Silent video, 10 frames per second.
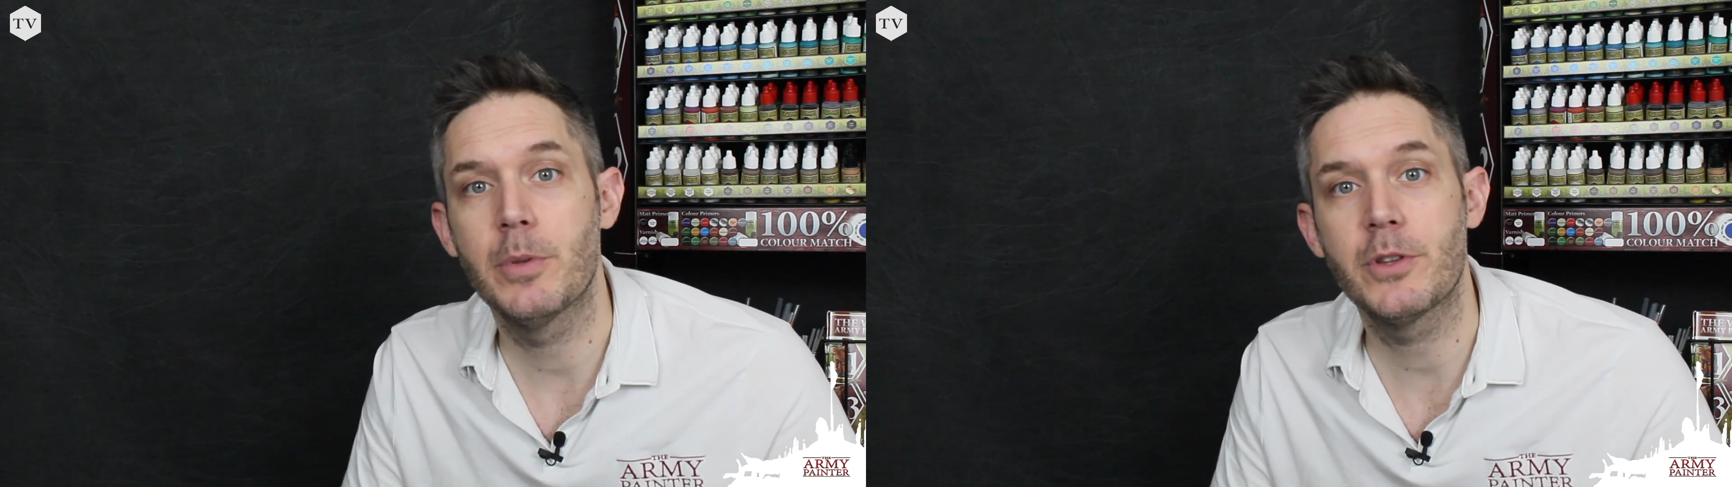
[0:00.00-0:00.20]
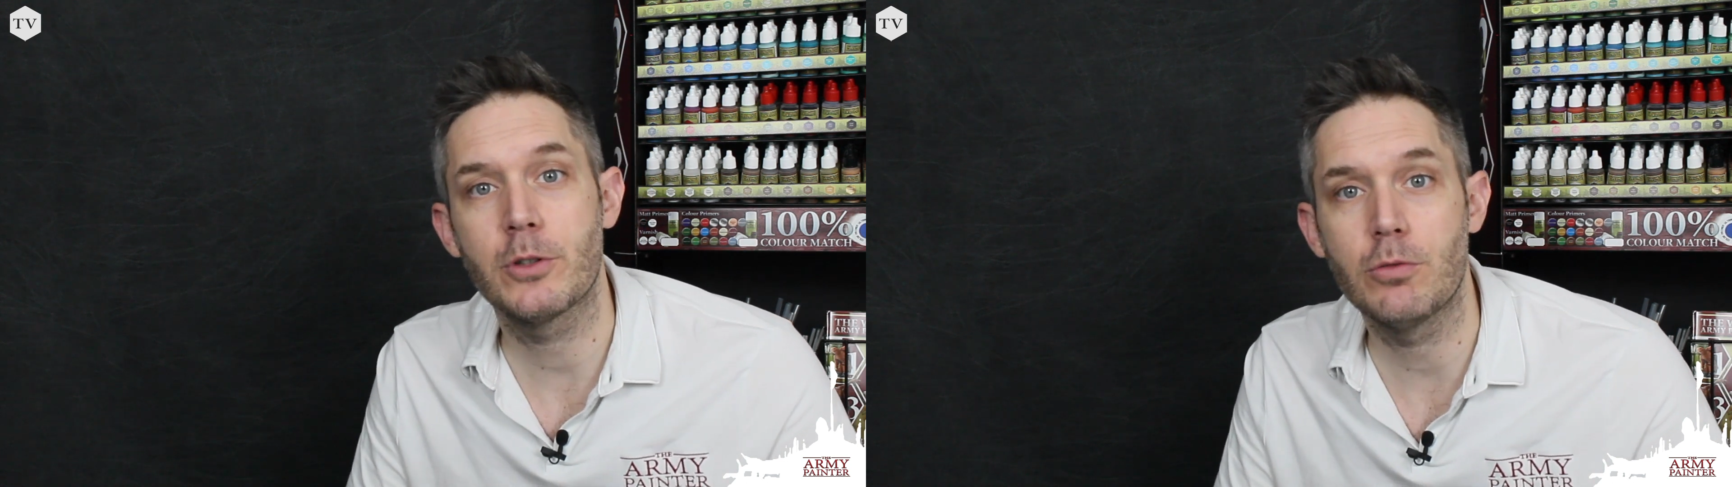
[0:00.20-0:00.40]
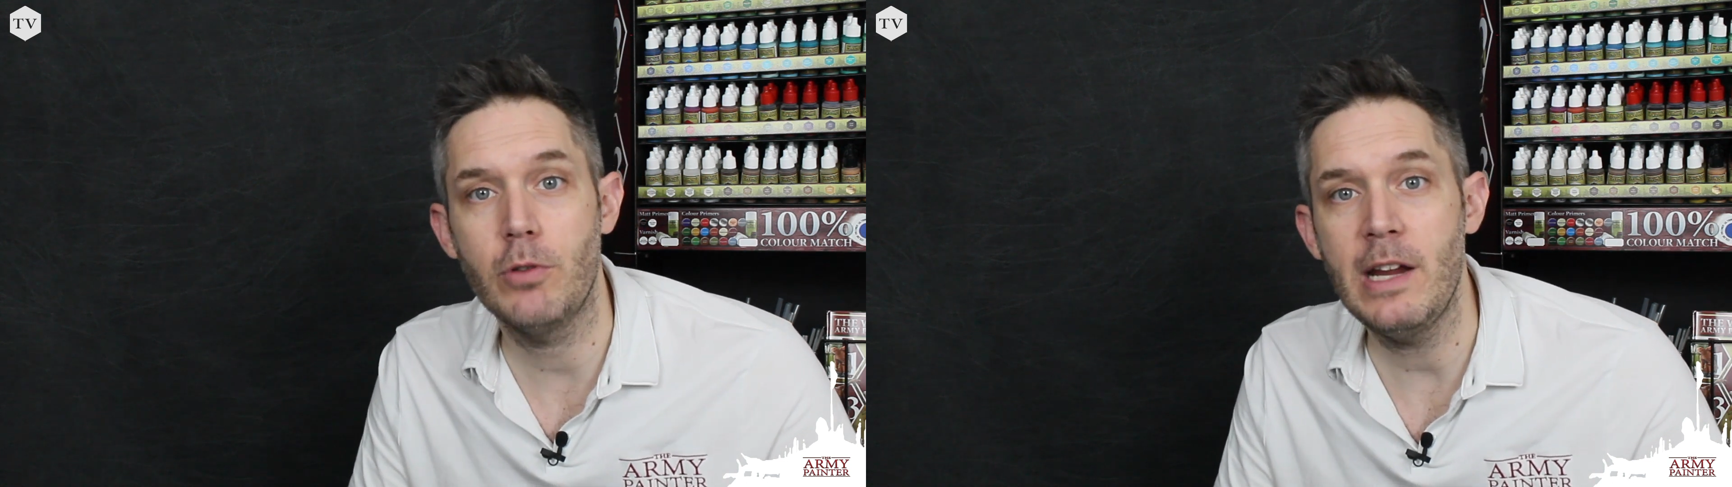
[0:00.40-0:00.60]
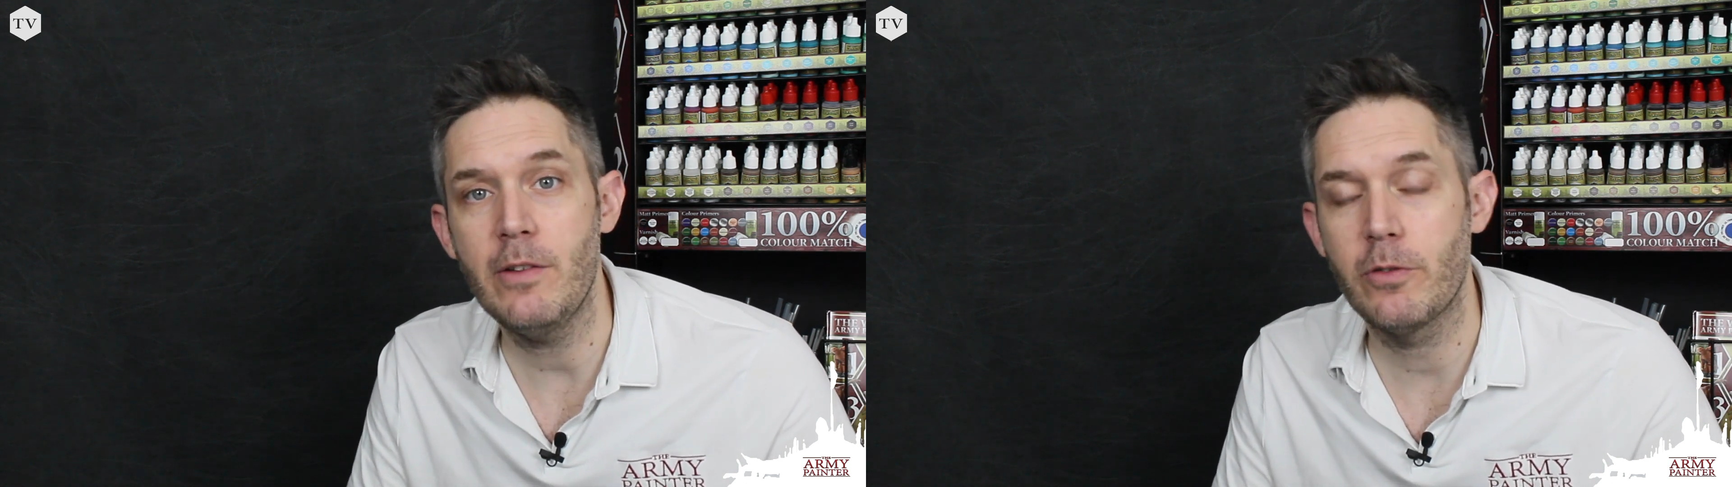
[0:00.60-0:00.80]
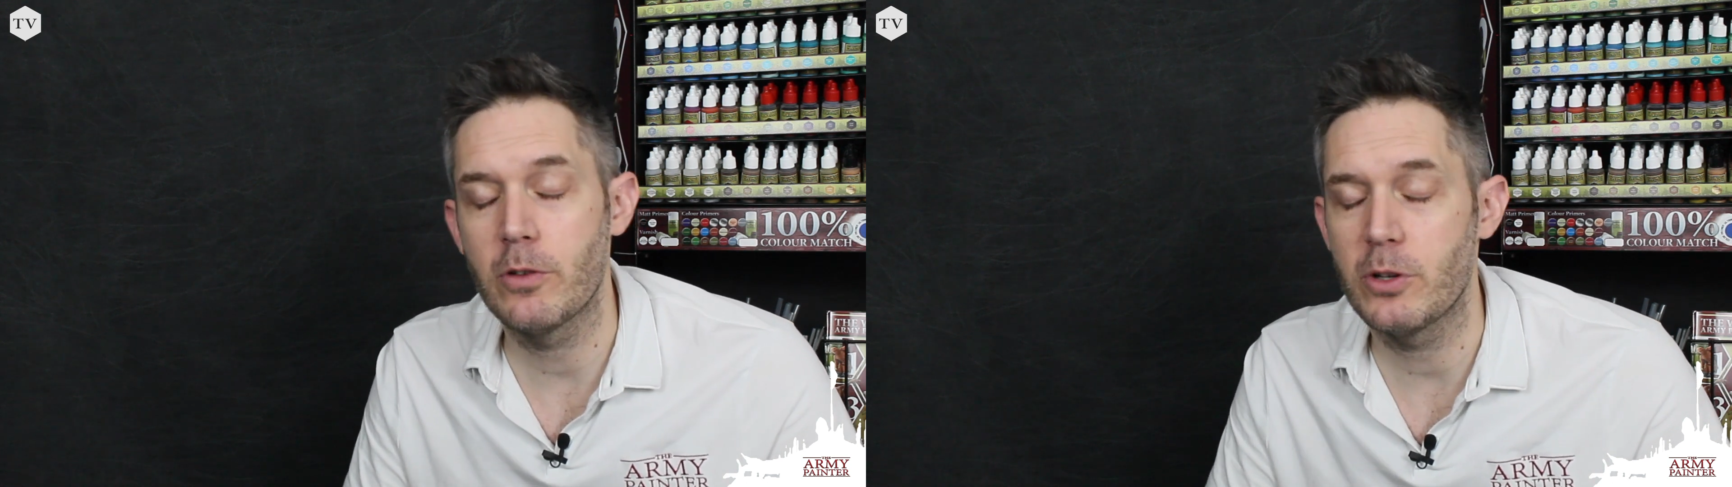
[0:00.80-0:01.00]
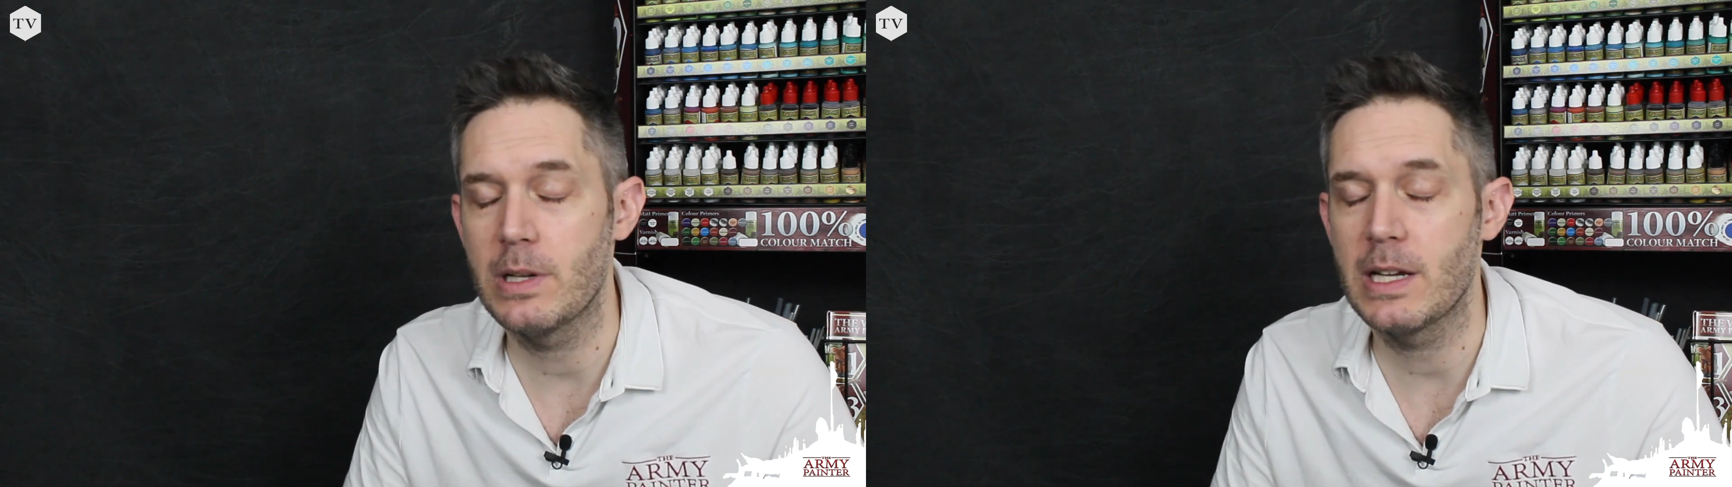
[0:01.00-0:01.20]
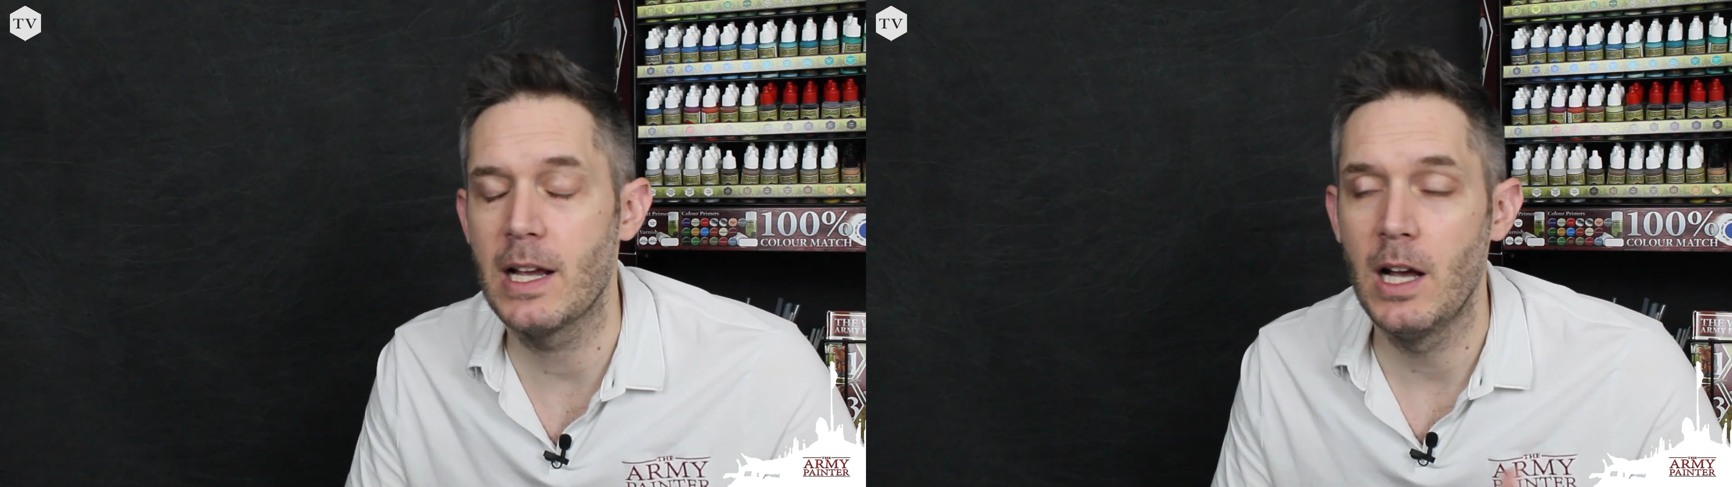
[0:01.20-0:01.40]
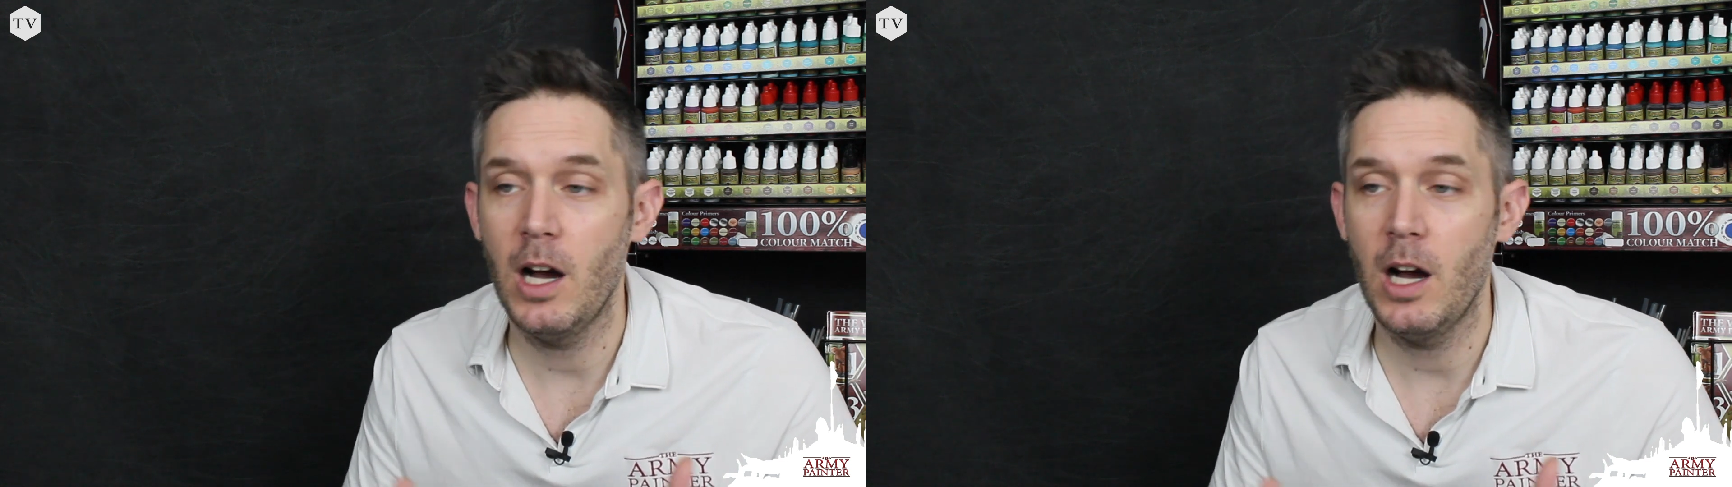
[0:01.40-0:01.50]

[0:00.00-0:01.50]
but they're great for doing